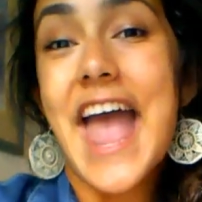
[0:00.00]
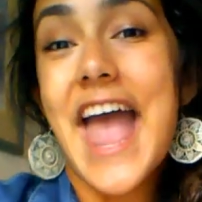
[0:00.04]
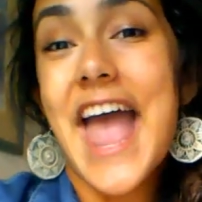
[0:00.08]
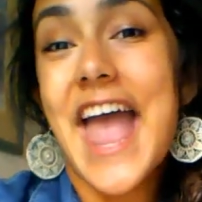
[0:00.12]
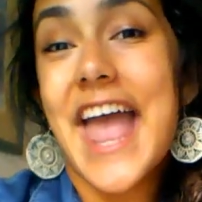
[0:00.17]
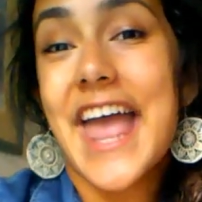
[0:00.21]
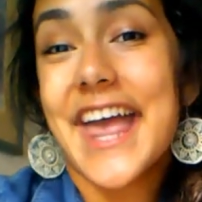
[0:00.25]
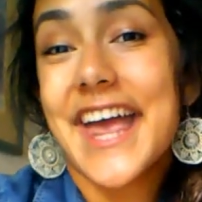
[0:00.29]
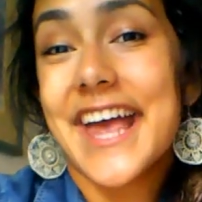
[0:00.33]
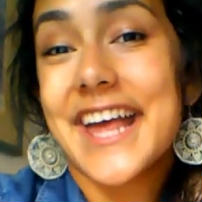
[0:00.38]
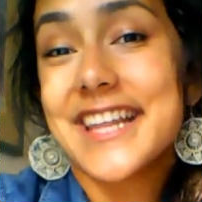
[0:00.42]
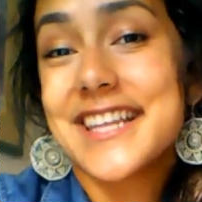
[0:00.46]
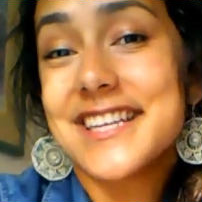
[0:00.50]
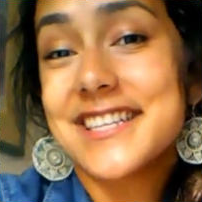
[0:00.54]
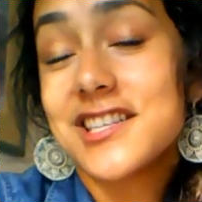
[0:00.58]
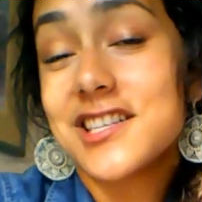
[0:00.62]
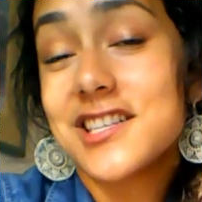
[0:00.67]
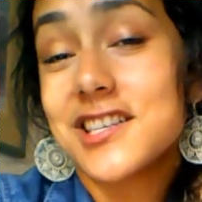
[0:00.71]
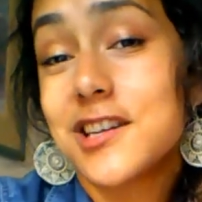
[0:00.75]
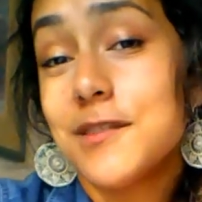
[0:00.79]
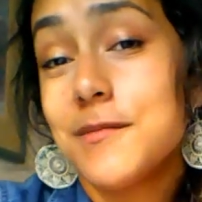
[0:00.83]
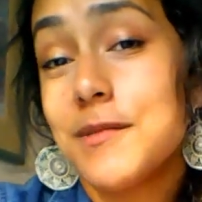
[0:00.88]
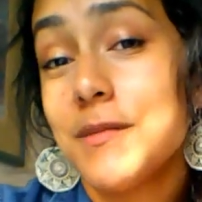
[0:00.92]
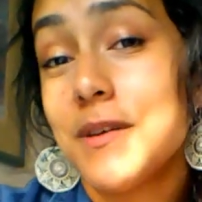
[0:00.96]
And this
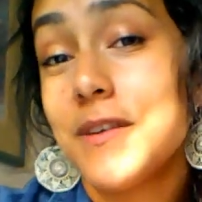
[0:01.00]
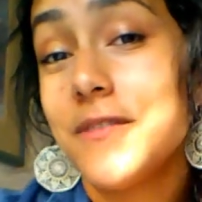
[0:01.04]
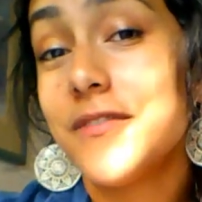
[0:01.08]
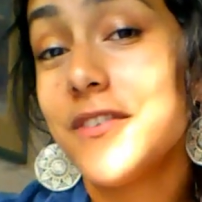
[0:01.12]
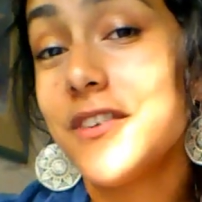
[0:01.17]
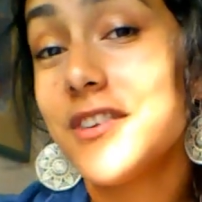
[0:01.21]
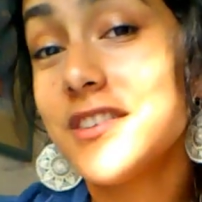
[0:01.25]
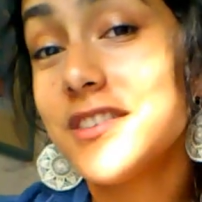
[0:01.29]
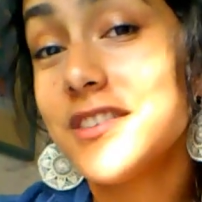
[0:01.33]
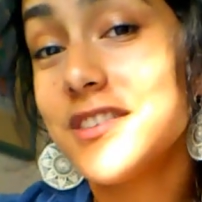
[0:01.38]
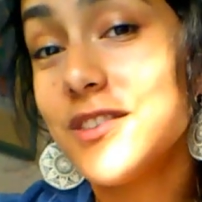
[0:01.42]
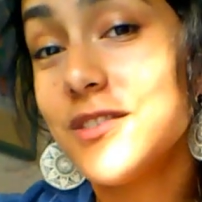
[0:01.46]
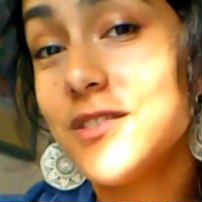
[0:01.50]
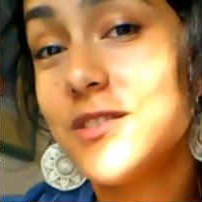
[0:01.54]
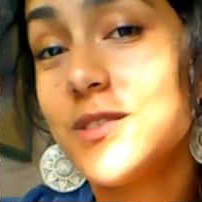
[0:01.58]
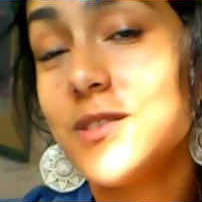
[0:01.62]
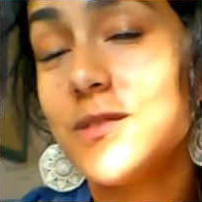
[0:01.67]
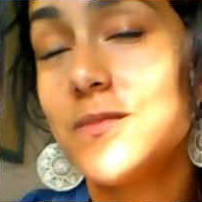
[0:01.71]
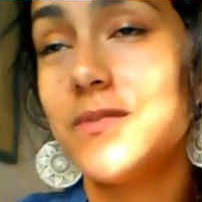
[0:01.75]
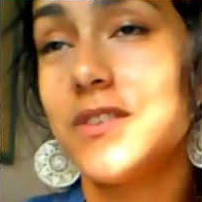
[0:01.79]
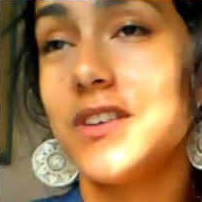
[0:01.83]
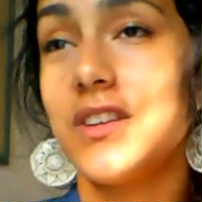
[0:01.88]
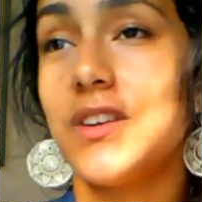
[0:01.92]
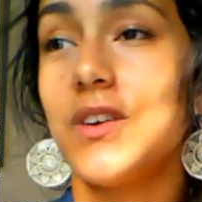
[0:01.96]
is going to be my first
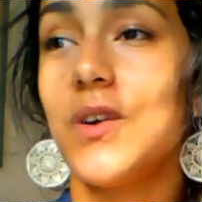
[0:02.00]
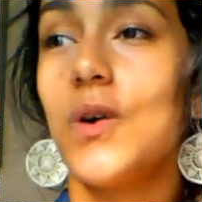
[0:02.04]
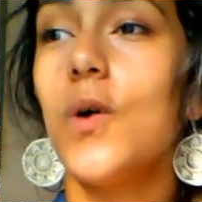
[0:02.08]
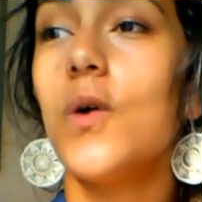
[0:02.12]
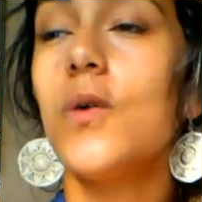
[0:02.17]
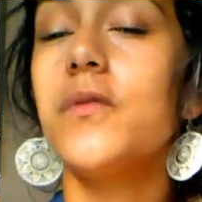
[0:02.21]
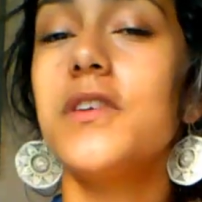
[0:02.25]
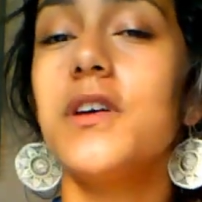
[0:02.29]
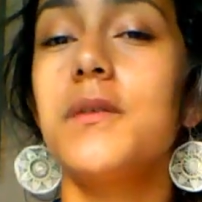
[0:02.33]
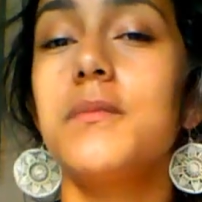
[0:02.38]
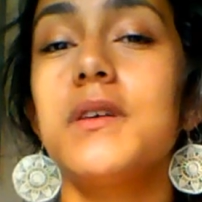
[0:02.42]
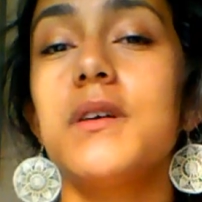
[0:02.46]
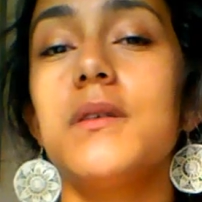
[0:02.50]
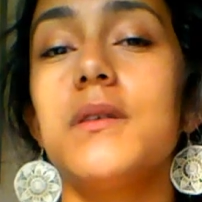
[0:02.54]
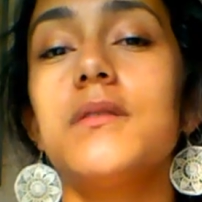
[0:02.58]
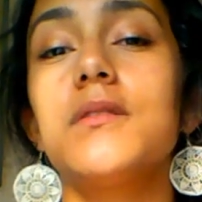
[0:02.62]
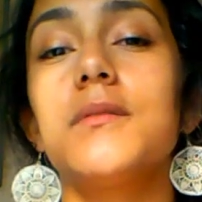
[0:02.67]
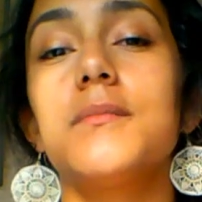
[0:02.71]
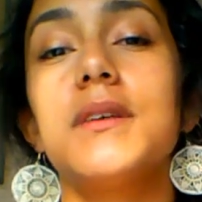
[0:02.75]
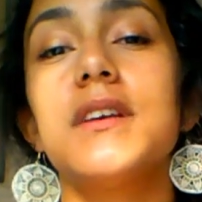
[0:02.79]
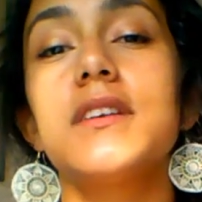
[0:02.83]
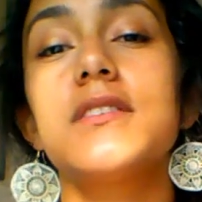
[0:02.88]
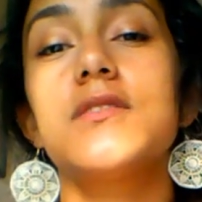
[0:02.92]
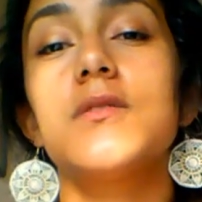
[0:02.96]
YouTube video. Hopefully I'll be able to
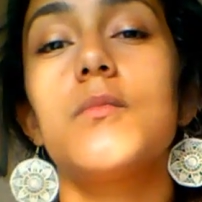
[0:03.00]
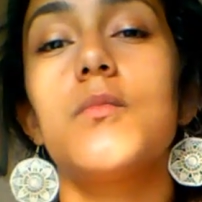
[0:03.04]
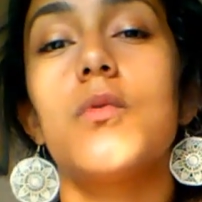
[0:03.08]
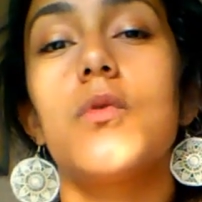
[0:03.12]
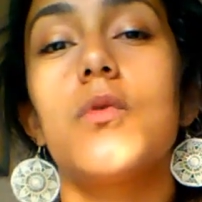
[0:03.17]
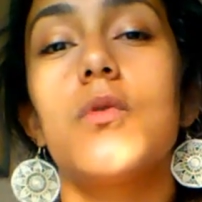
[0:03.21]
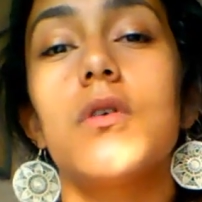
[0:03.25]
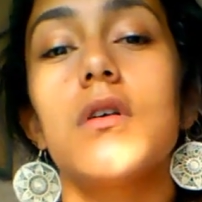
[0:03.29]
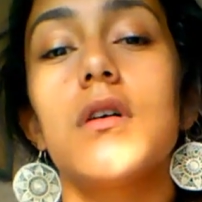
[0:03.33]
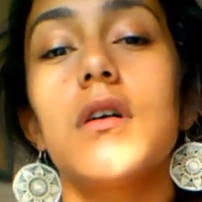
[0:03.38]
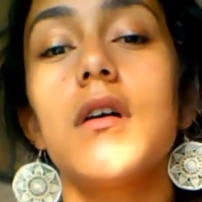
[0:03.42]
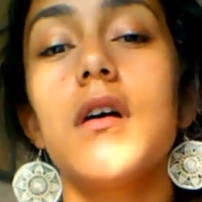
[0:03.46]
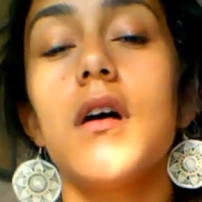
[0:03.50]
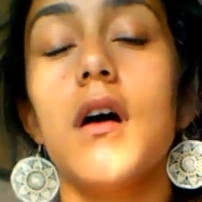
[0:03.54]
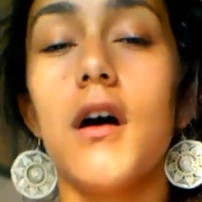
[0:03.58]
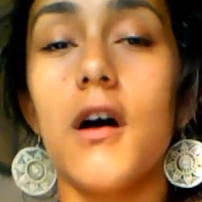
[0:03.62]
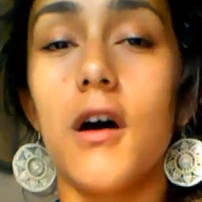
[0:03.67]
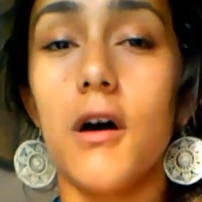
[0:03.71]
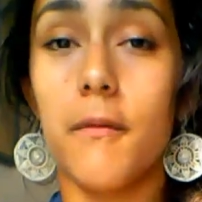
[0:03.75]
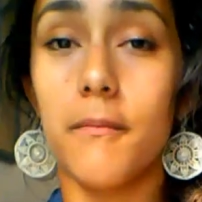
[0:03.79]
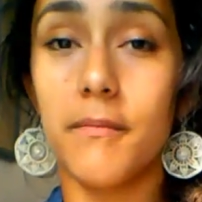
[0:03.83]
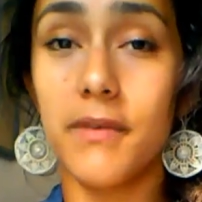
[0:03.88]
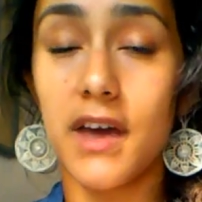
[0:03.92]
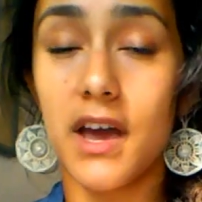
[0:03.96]
make some more,
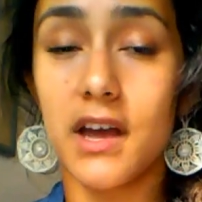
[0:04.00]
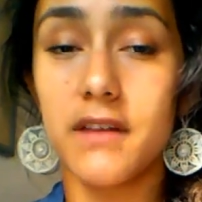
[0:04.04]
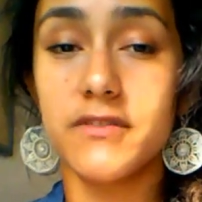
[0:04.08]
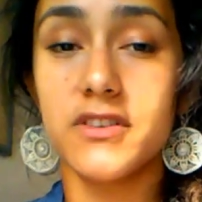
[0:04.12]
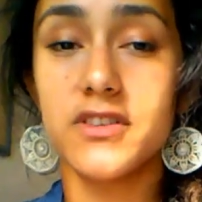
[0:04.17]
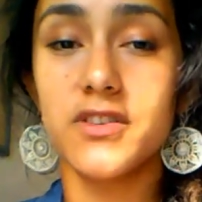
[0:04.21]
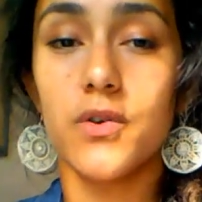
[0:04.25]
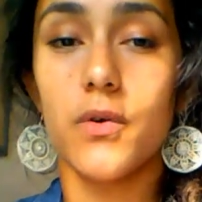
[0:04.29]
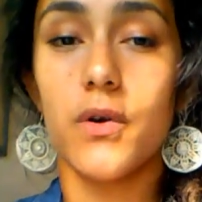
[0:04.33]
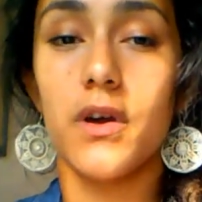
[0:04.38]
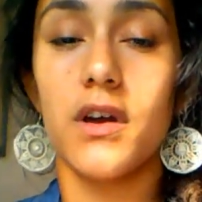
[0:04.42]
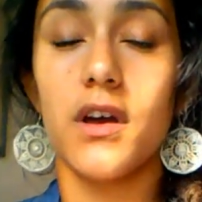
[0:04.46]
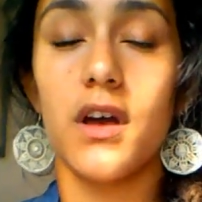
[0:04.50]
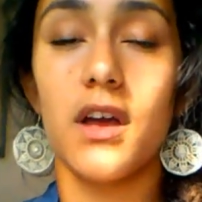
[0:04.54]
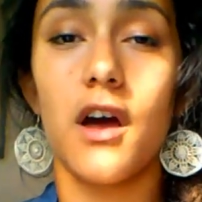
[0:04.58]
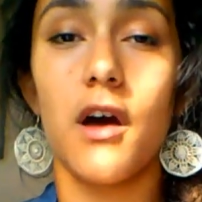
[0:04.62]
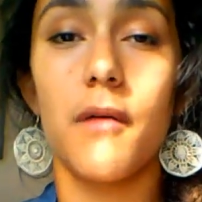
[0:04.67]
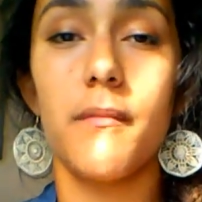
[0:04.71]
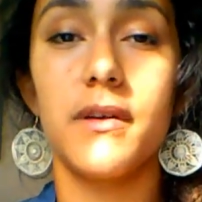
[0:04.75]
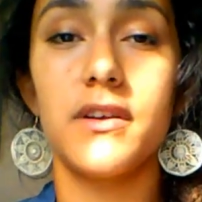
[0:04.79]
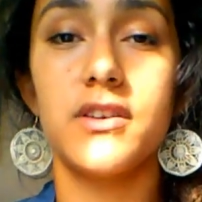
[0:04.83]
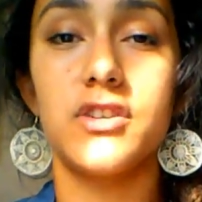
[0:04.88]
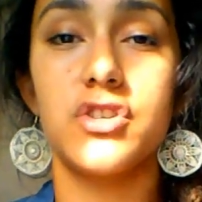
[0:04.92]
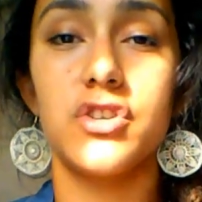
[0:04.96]
kind of just going like
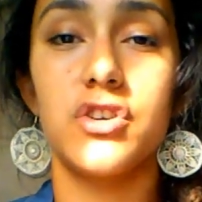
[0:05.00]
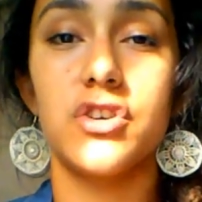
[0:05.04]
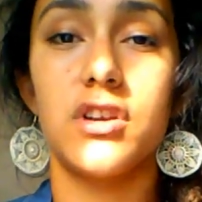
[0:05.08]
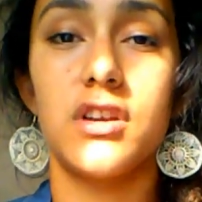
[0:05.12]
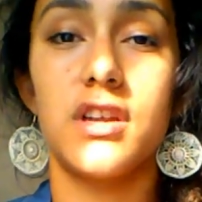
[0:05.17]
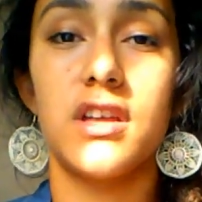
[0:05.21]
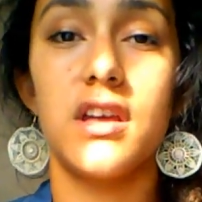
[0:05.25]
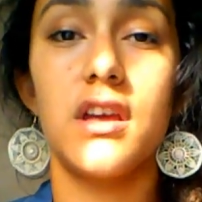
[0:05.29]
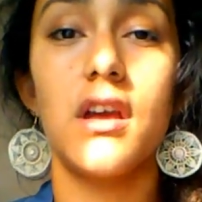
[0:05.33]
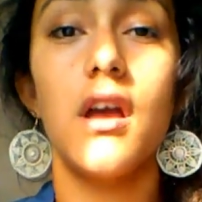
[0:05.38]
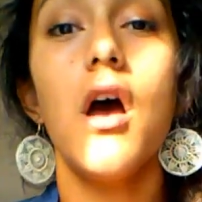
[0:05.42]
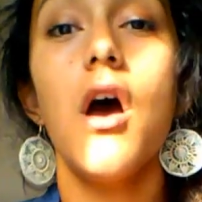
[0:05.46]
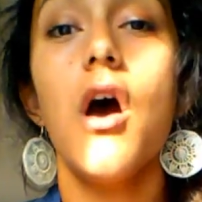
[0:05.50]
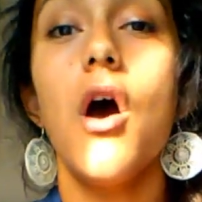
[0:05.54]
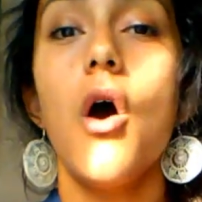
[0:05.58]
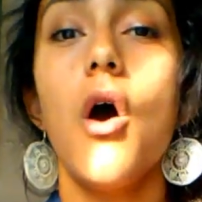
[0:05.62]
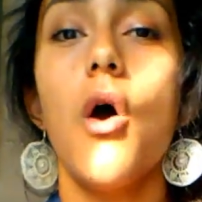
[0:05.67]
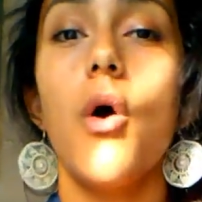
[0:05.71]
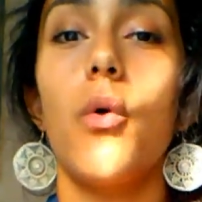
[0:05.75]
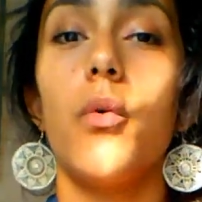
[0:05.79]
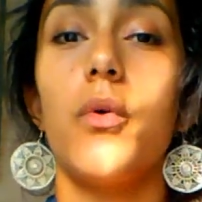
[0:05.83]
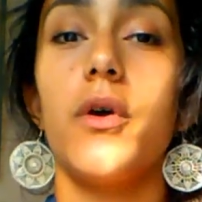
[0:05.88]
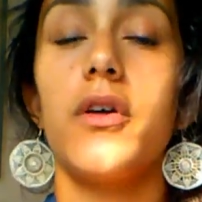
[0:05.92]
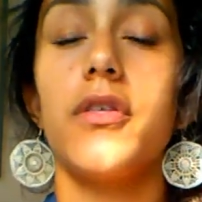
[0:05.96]
on my journey
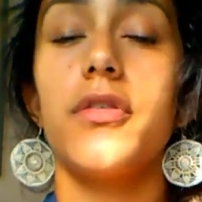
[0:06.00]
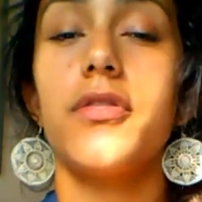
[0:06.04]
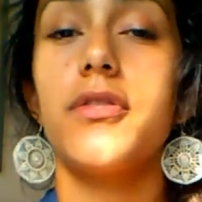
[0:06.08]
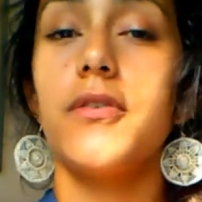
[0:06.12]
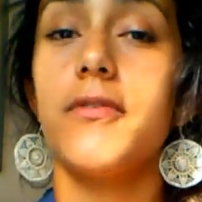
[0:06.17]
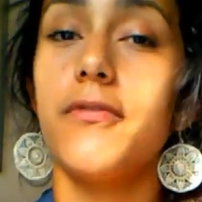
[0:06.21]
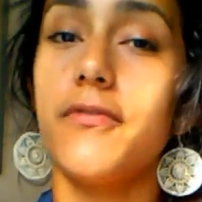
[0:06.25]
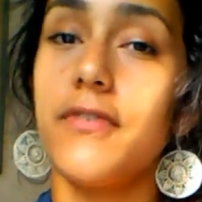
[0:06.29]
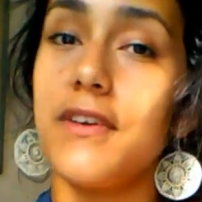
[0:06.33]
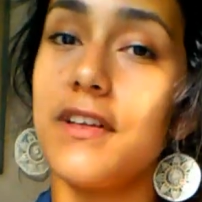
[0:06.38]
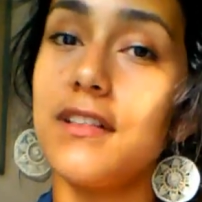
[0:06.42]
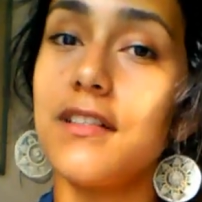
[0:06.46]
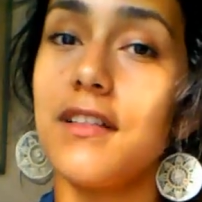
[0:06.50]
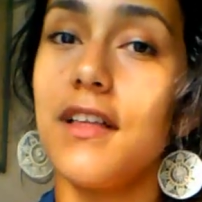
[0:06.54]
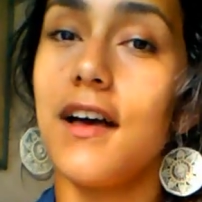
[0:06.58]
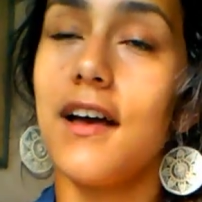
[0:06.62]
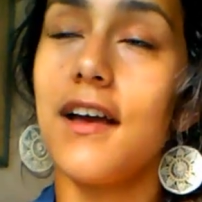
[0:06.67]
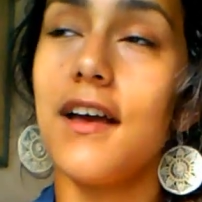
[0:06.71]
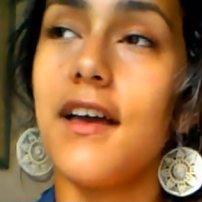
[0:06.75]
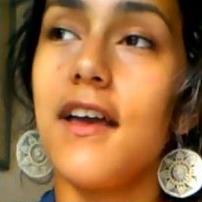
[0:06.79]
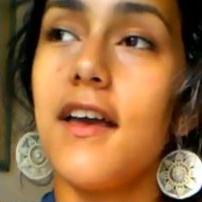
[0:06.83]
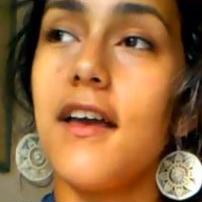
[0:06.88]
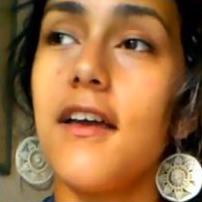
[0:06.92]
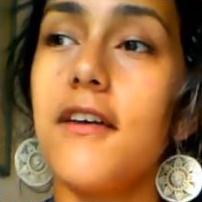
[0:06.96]
with the fit
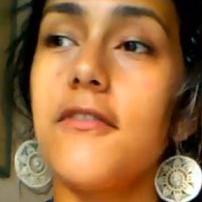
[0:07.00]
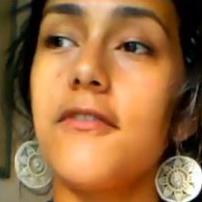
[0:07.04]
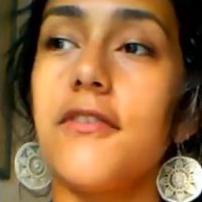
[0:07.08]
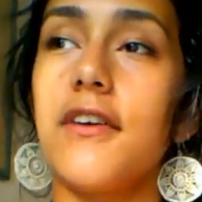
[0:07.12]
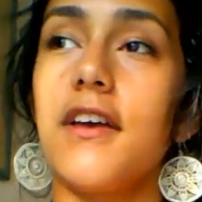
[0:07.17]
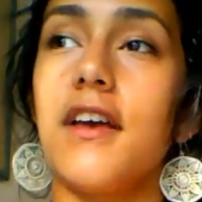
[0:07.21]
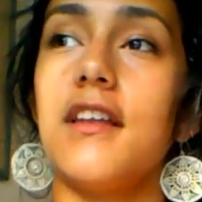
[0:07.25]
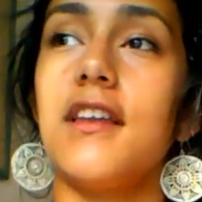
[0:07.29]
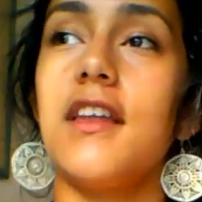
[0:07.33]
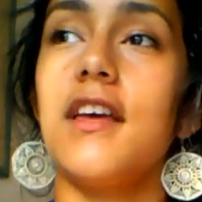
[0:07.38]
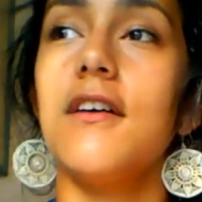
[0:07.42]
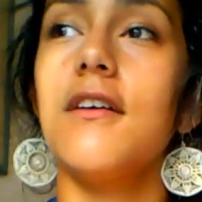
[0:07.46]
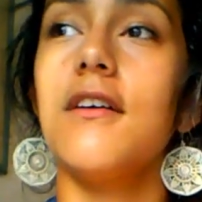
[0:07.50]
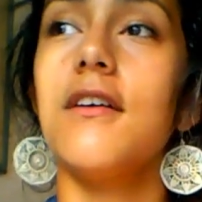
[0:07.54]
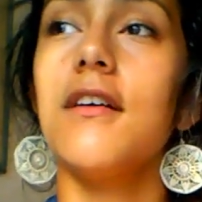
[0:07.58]
life and